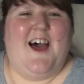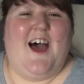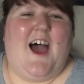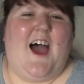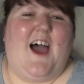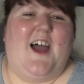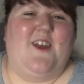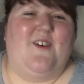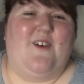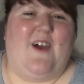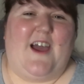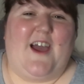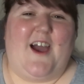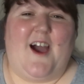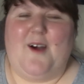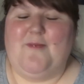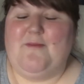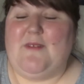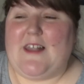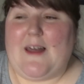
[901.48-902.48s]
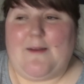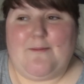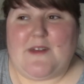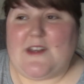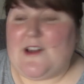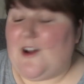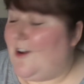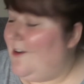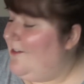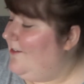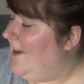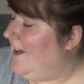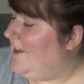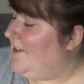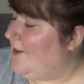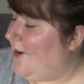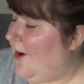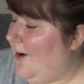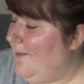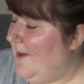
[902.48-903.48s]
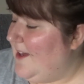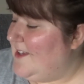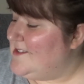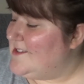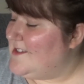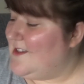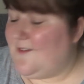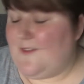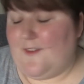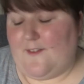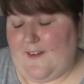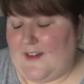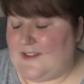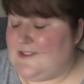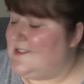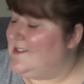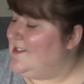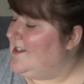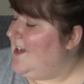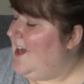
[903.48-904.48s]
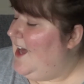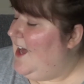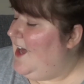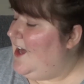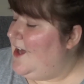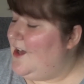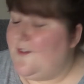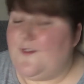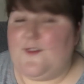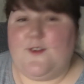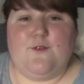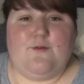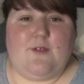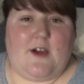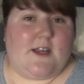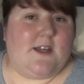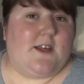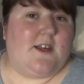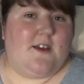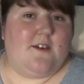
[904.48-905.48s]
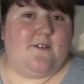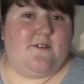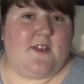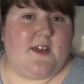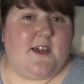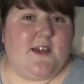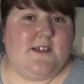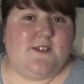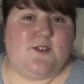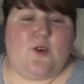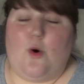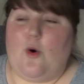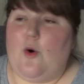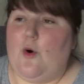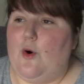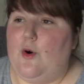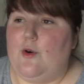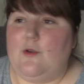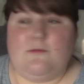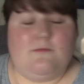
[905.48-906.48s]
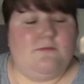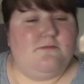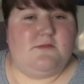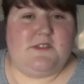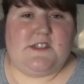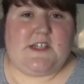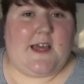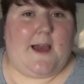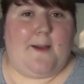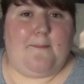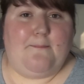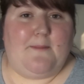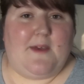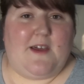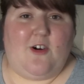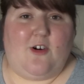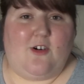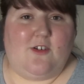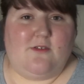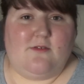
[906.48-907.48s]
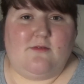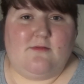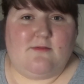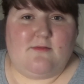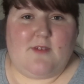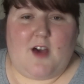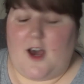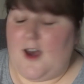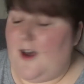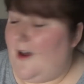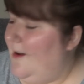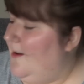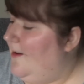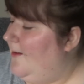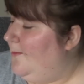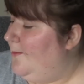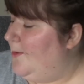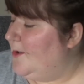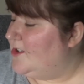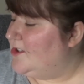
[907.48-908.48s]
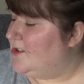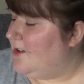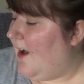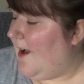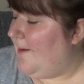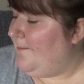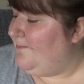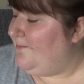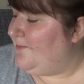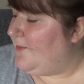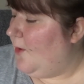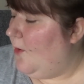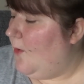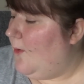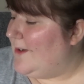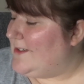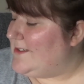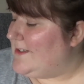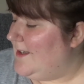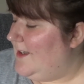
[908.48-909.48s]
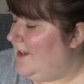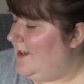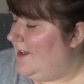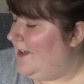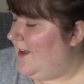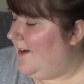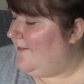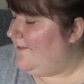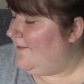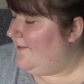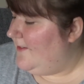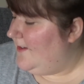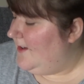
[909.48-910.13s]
anyway, um, let me know in the comments if you fancy, if you've read any of these or DM me on uh, Bookstagram. Always love